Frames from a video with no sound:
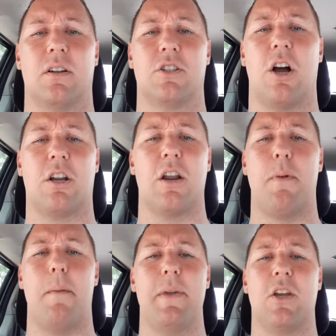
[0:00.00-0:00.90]
Talking
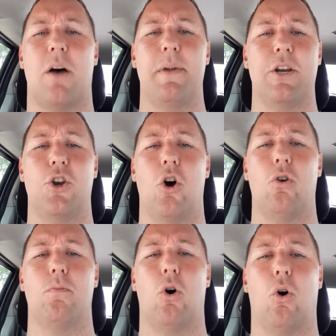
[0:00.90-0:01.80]
about becoming
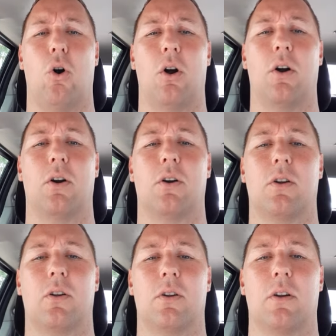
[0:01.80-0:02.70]
no more.
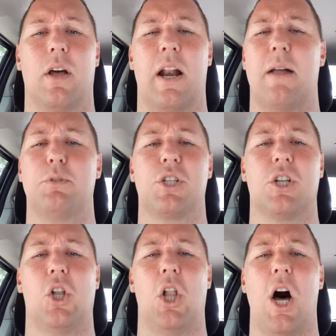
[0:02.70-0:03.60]
And I'm just
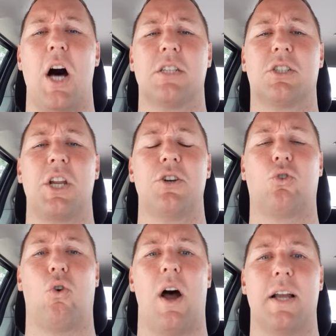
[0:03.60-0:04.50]
lost in
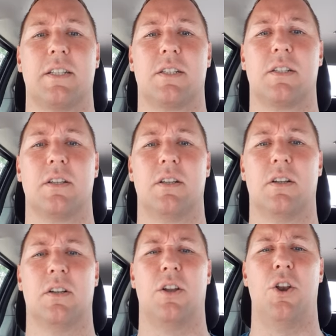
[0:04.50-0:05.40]
Christ.
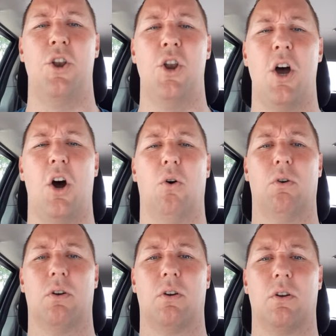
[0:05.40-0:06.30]
No,
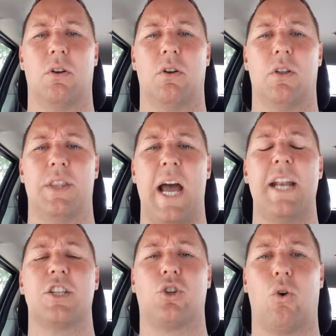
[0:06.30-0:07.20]
that
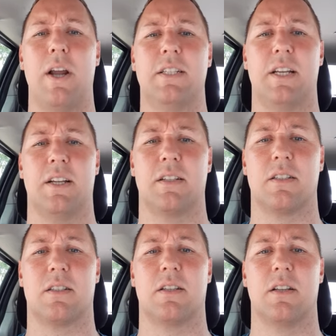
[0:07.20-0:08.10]
is
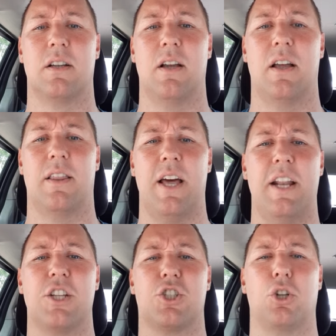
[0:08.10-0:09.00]
craziness. That
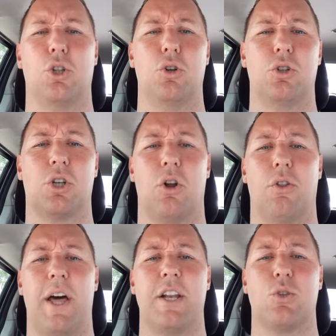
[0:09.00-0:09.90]
is delusional.
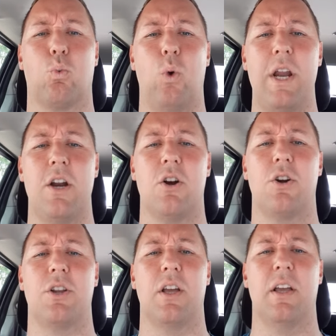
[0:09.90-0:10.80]
That is
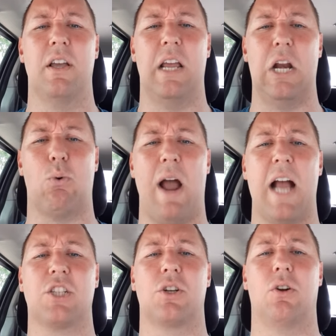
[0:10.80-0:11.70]
weird,
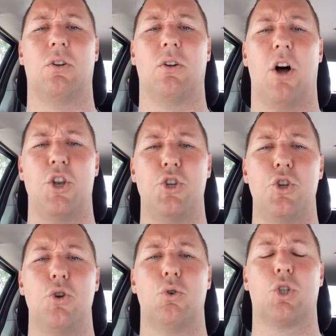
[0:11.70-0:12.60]
irrational,
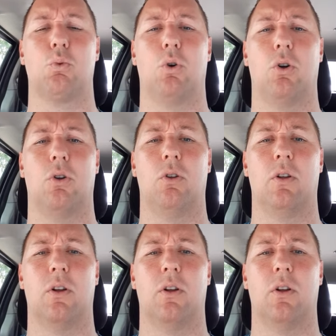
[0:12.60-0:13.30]
unusual